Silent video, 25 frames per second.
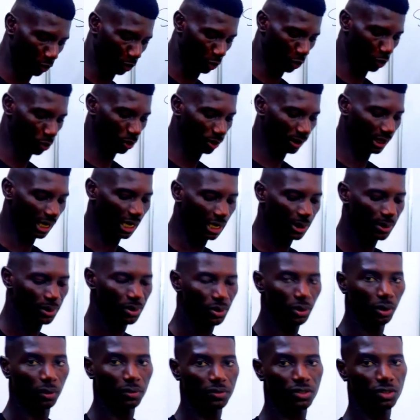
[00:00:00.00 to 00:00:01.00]
two
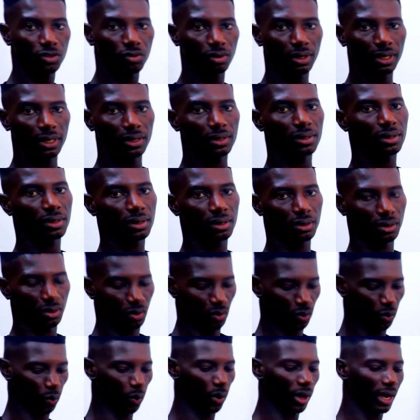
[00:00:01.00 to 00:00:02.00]
types of stress.
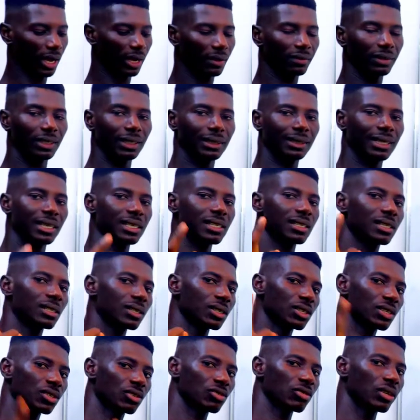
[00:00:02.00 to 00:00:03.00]
We have the tensile
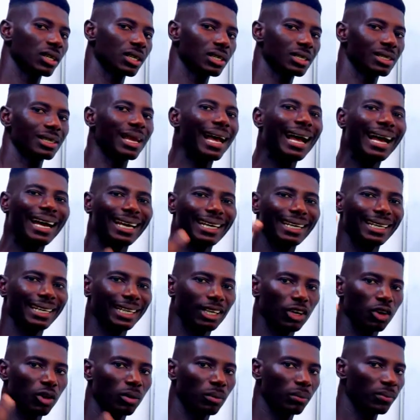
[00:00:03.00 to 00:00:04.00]
stress and the
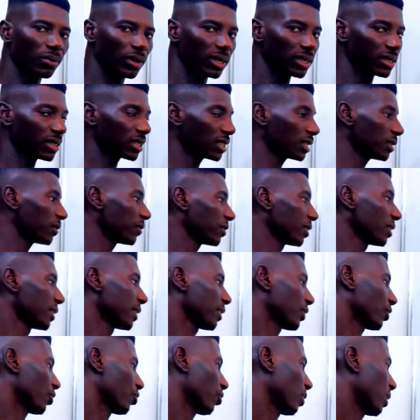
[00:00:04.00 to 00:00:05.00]
compressive
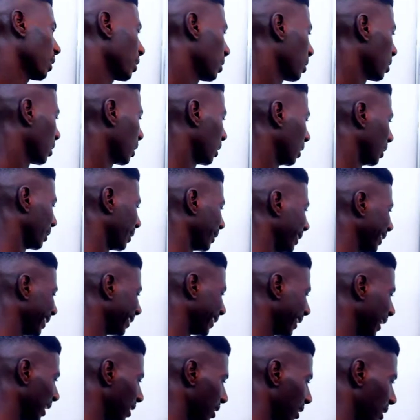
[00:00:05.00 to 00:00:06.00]
stress. The
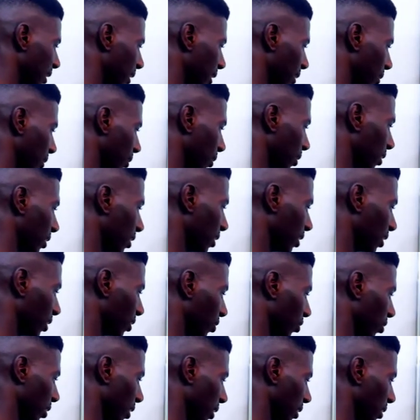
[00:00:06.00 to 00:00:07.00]
tensile
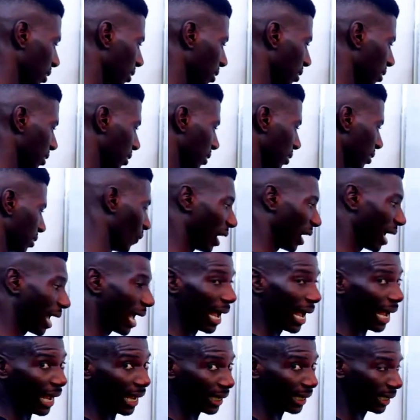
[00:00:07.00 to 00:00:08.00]
stress
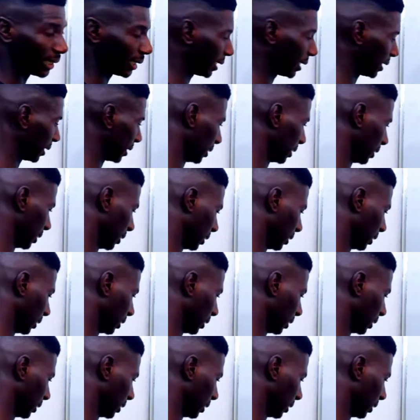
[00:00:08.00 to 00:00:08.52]
and